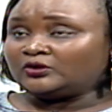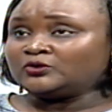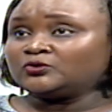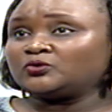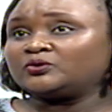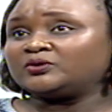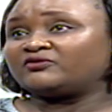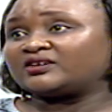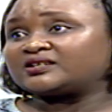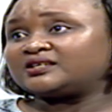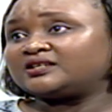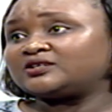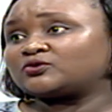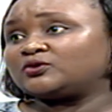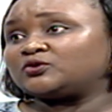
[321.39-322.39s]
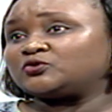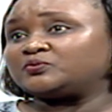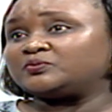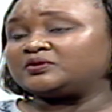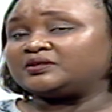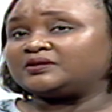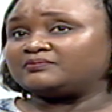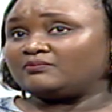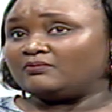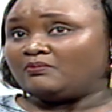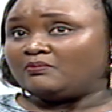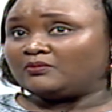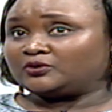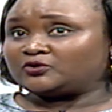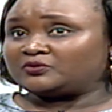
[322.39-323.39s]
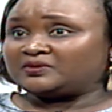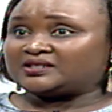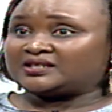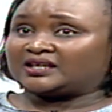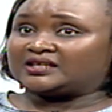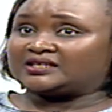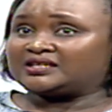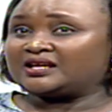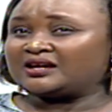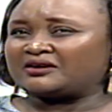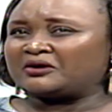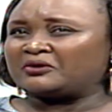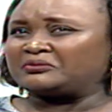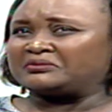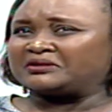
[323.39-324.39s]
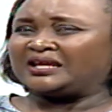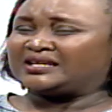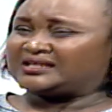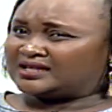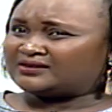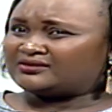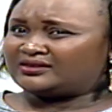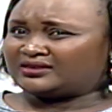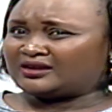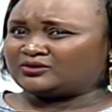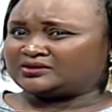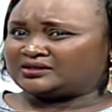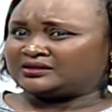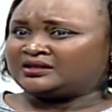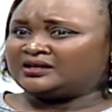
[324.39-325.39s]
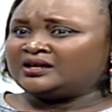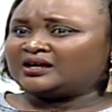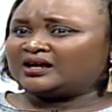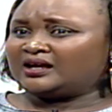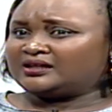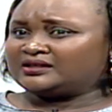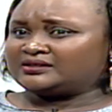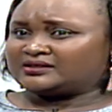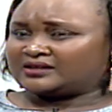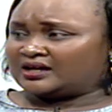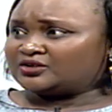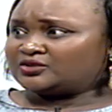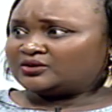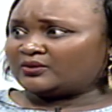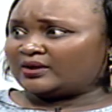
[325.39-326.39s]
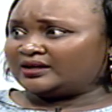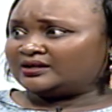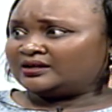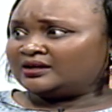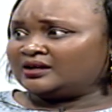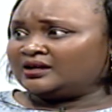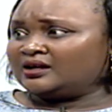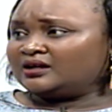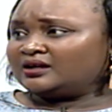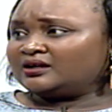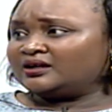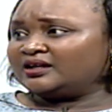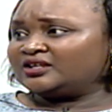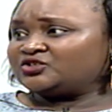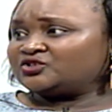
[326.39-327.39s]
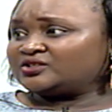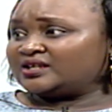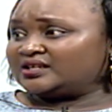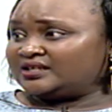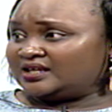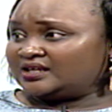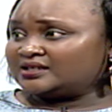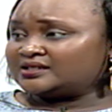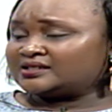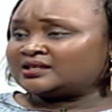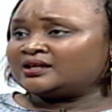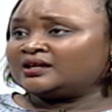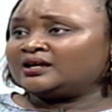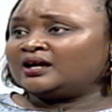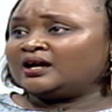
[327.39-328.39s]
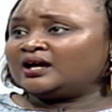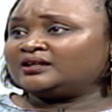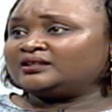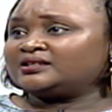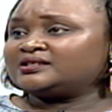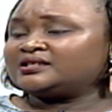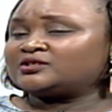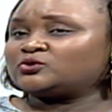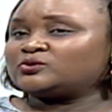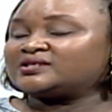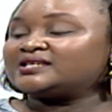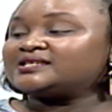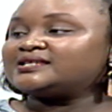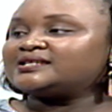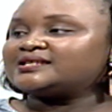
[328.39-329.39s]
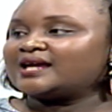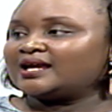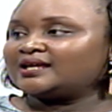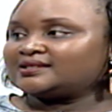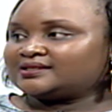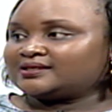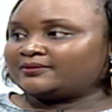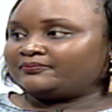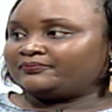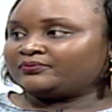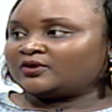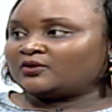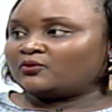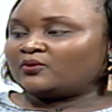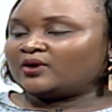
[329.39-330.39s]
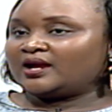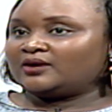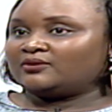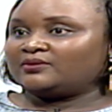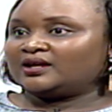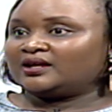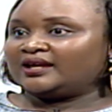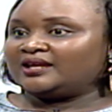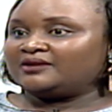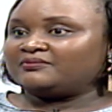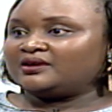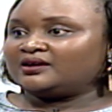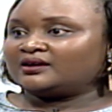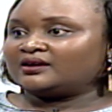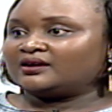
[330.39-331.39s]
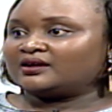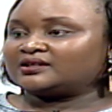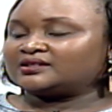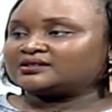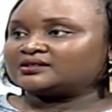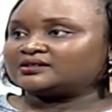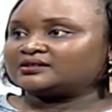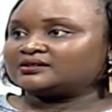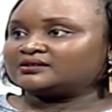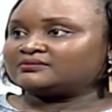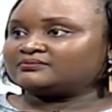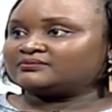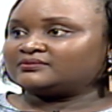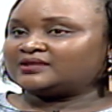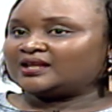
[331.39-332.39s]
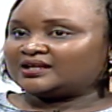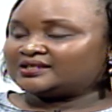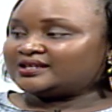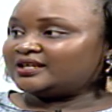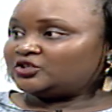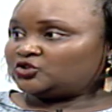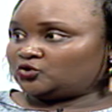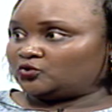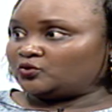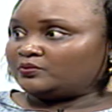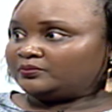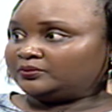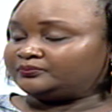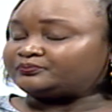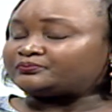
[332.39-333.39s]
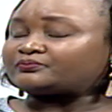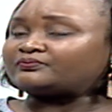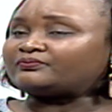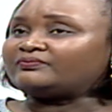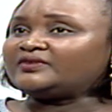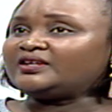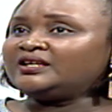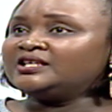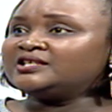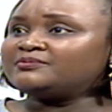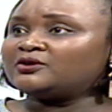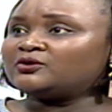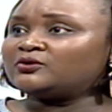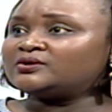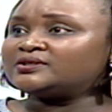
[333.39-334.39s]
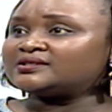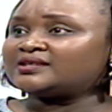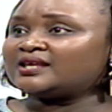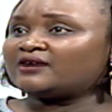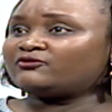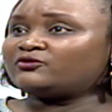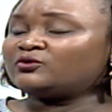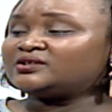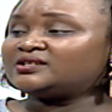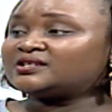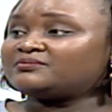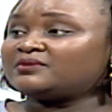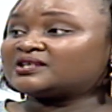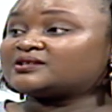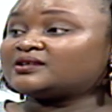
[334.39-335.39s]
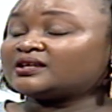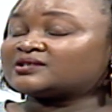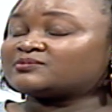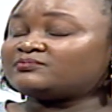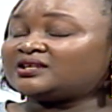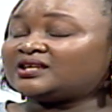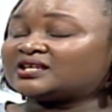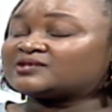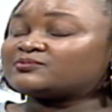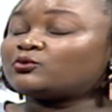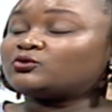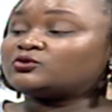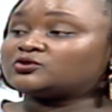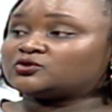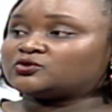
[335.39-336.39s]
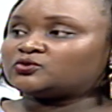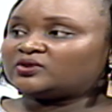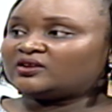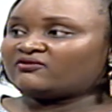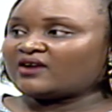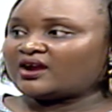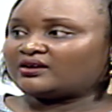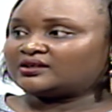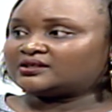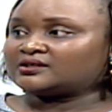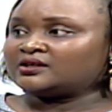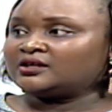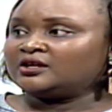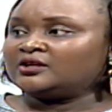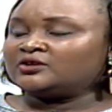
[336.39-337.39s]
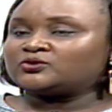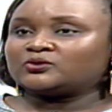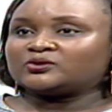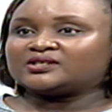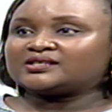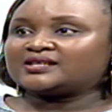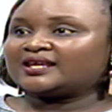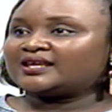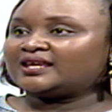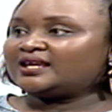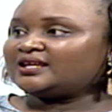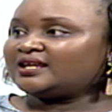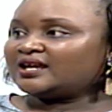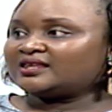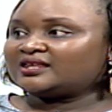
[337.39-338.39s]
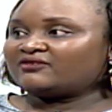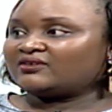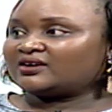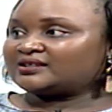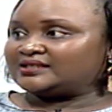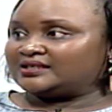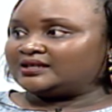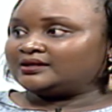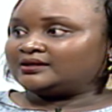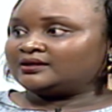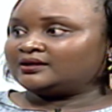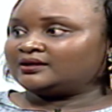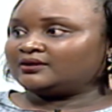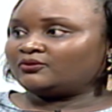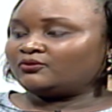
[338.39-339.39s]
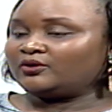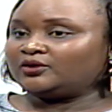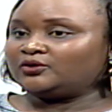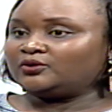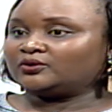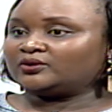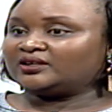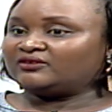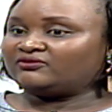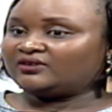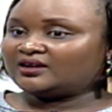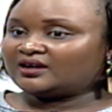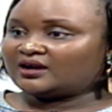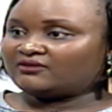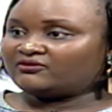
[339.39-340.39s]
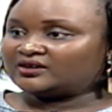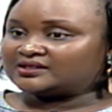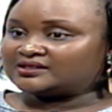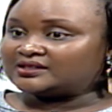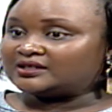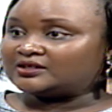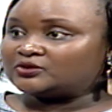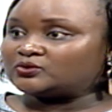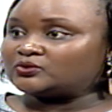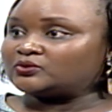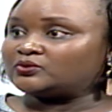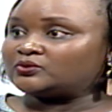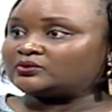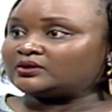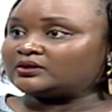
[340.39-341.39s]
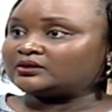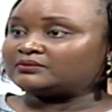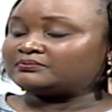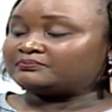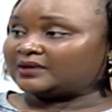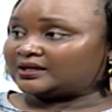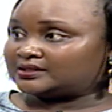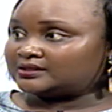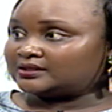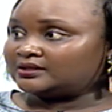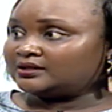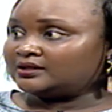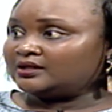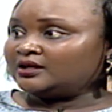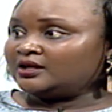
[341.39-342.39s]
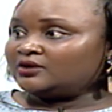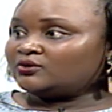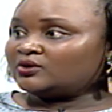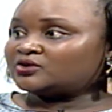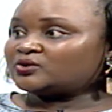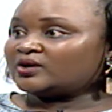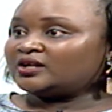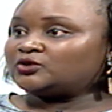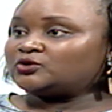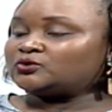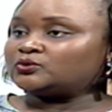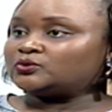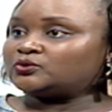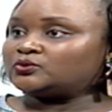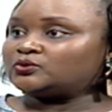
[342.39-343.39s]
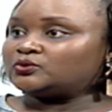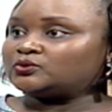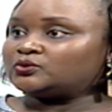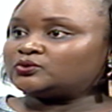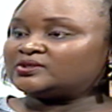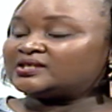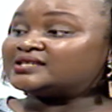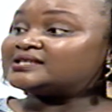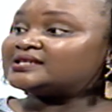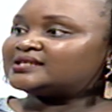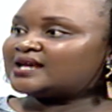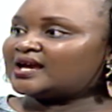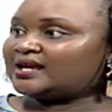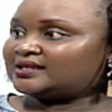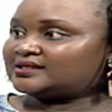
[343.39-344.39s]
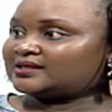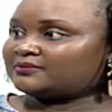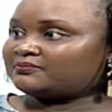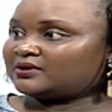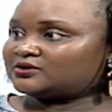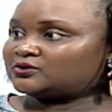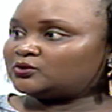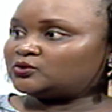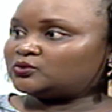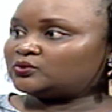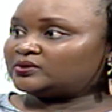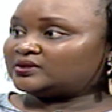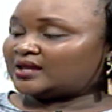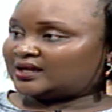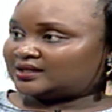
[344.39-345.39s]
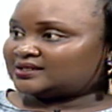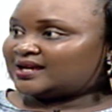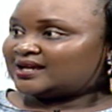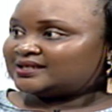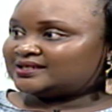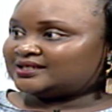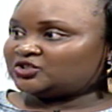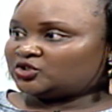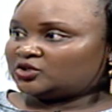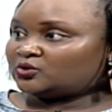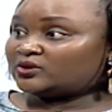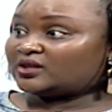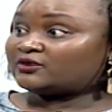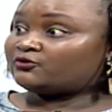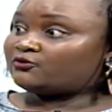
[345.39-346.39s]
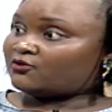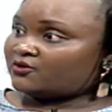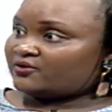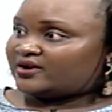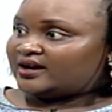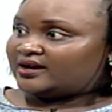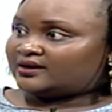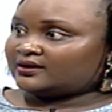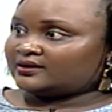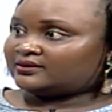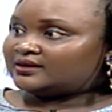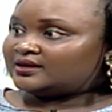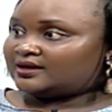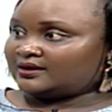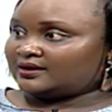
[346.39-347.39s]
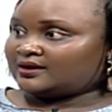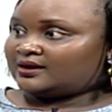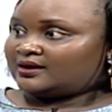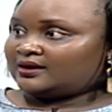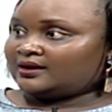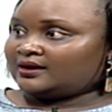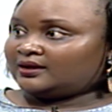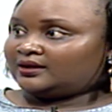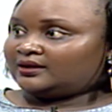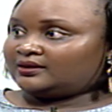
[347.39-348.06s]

So the vaccine is going to be to be targeting around eight hundred thousand girls countrywide, mm-hmm. uh, aged ten years, and this is to sensitize them. Why we are aiming at uh, that age group is because they have not yet been exposed to the virus. So mm-hmm. just like any other vaccine, when you're giving a vaccine to a person, mm-hmm. you're trying to, to, to sensitize that person to that antigen or that foreign thing mm-hmm.